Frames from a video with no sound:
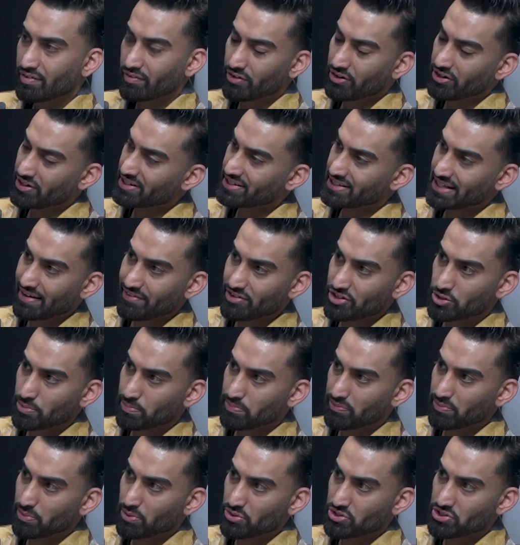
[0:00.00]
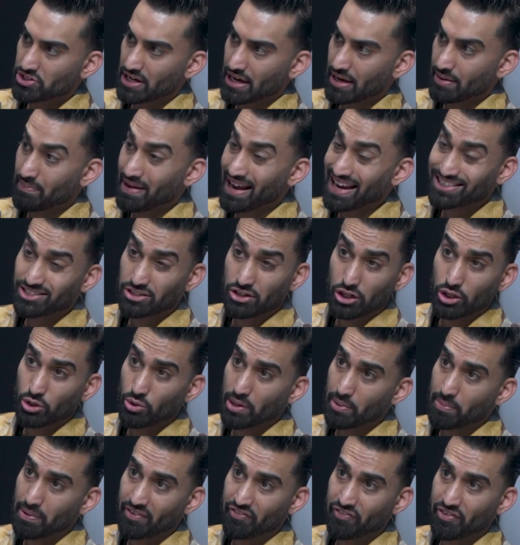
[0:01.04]
Vernon Davis, Super Bowl champ. Max Holloway,
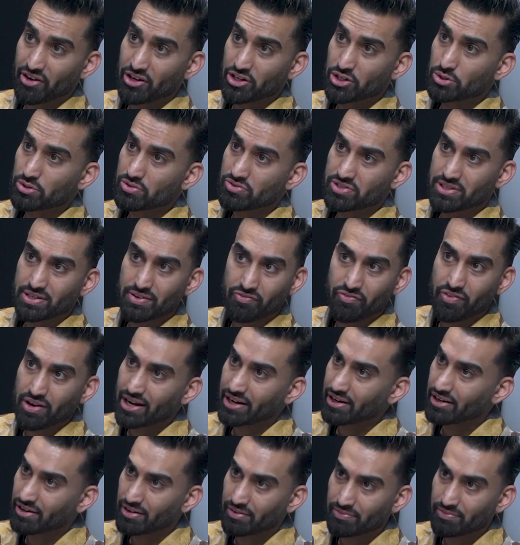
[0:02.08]
my favorite UFC fighter.